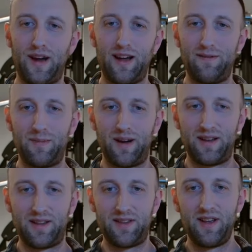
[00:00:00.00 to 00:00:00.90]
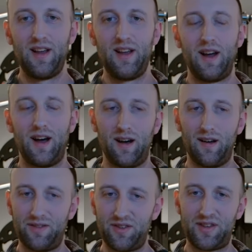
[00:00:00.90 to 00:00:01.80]
5 months
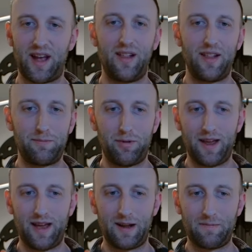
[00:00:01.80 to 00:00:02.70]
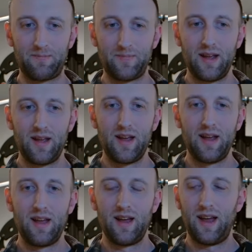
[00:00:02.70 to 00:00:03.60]
of solid playing.
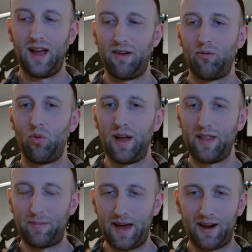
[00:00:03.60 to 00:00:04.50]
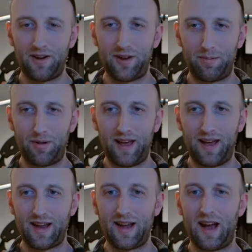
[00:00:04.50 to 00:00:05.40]
And when the Packers are
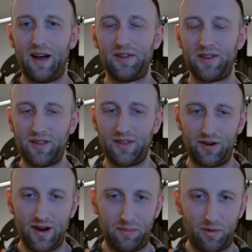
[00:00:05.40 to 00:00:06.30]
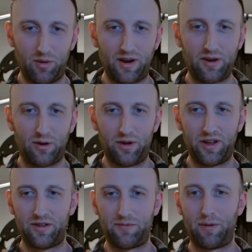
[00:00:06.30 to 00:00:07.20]
playing, obviously their number one goal
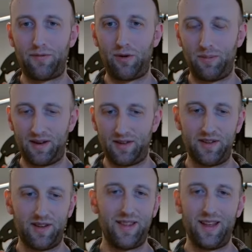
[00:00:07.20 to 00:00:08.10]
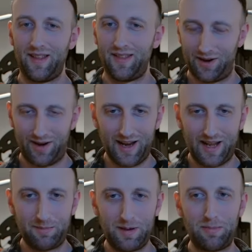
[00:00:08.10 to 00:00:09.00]
is performance. They're
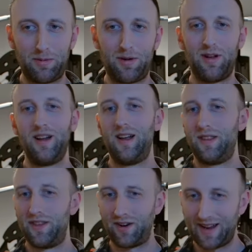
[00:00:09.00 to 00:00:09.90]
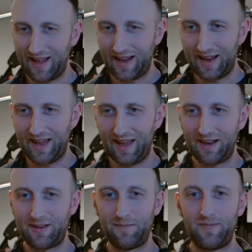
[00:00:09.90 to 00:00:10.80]
hitting people. They're getting
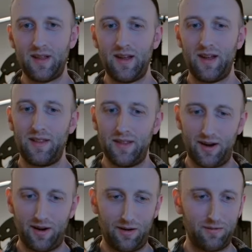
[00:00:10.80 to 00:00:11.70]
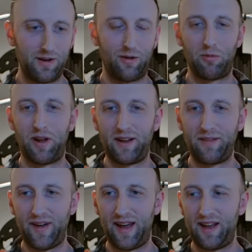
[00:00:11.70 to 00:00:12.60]
hit. They're, you know,
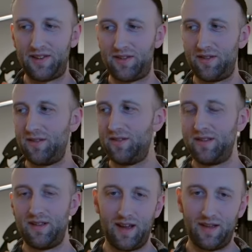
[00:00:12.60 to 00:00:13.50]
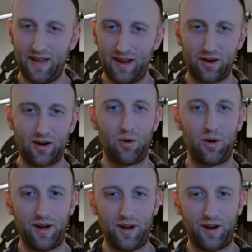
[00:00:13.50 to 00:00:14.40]
running fast. And they are
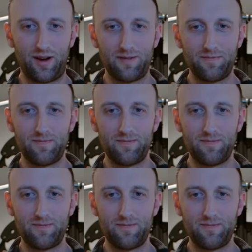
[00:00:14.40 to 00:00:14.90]
going hard.